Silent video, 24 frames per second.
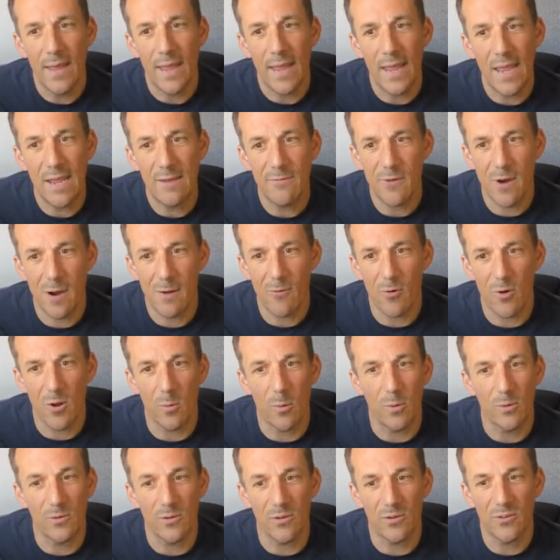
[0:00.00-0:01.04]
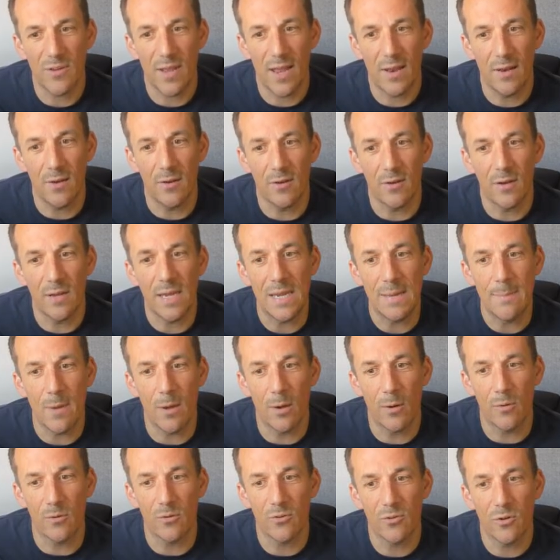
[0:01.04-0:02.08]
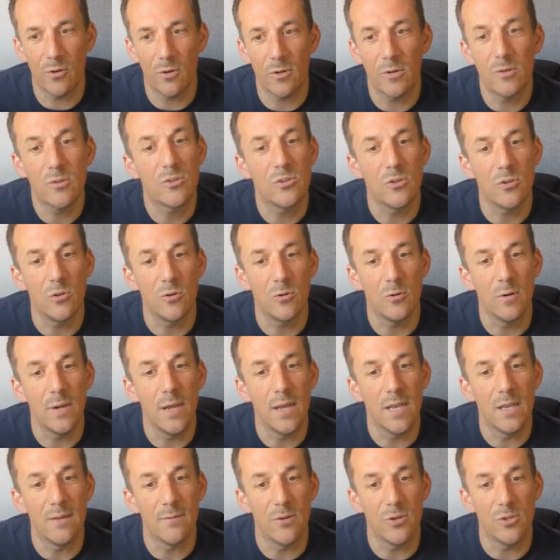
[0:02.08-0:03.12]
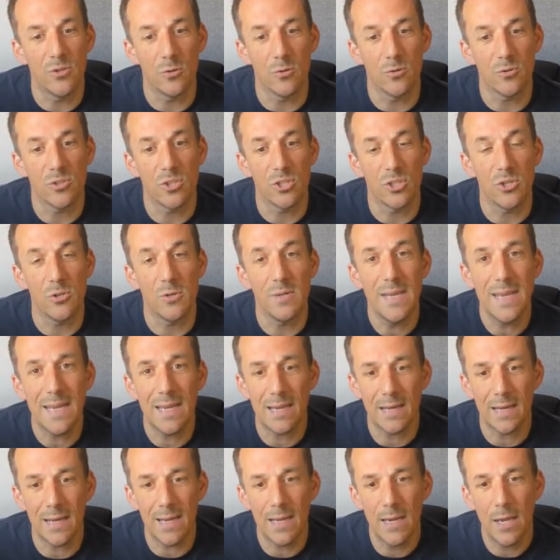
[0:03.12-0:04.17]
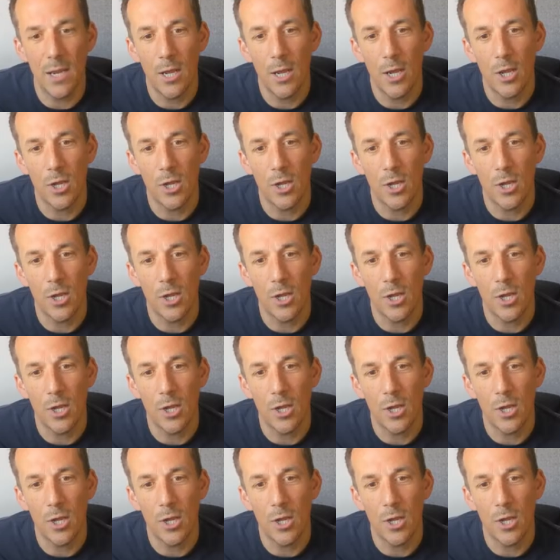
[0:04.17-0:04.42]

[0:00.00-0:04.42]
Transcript: If, however, you want to send emails to individuals uniquely,